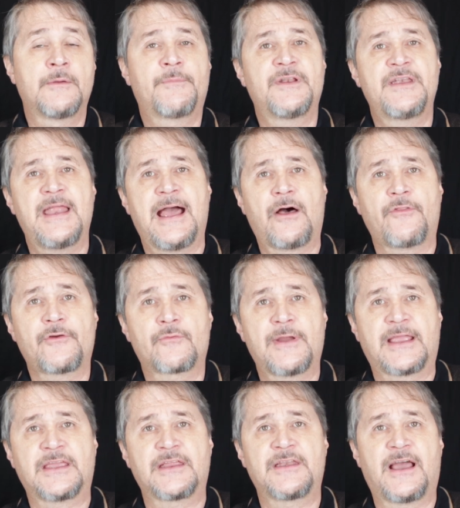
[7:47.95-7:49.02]
But now they're
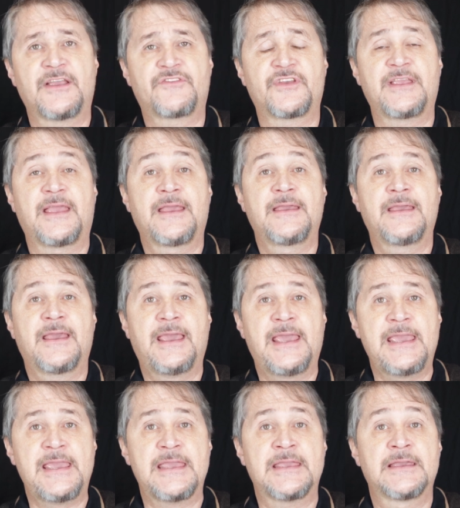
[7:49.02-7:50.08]
recognizing,
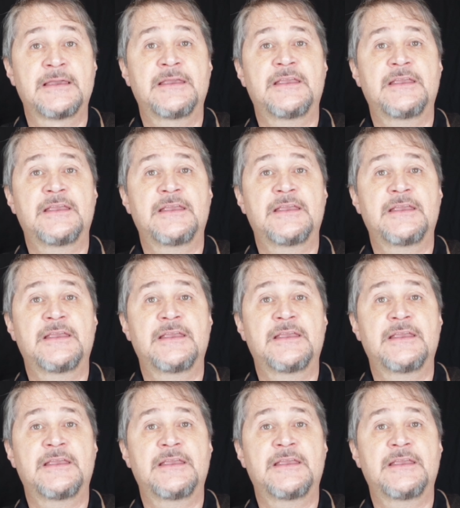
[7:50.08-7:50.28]
hey,